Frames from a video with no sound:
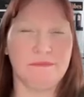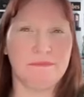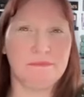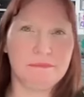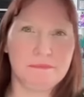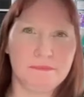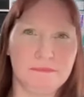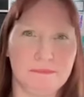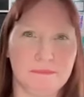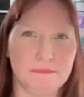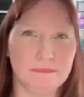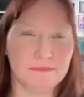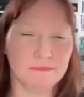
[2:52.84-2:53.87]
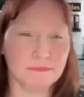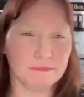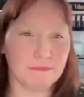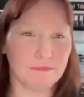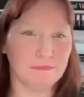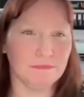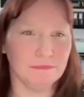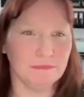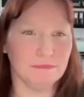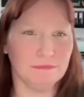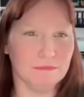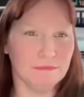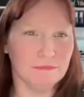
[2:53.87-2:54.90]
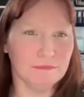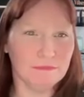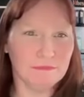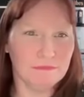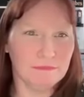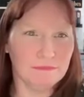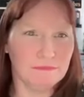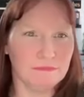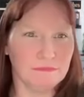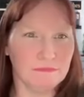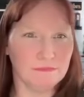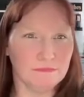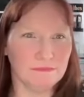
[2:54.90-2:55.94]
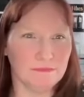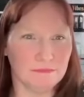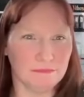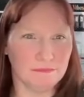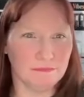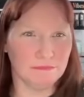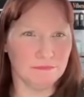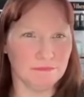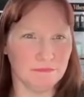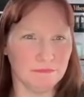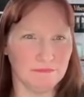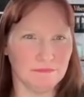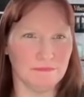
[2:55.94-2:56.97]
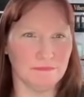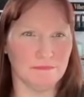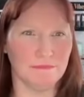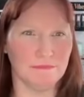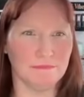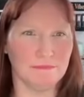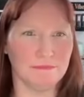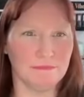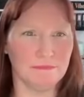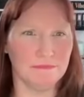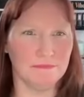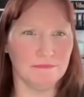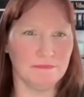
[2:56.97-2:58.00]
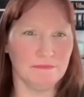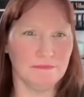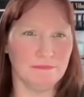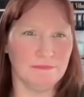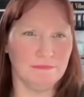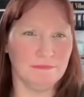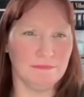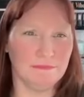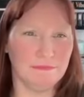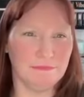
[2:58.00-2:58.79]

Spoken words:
The person shown says nothing.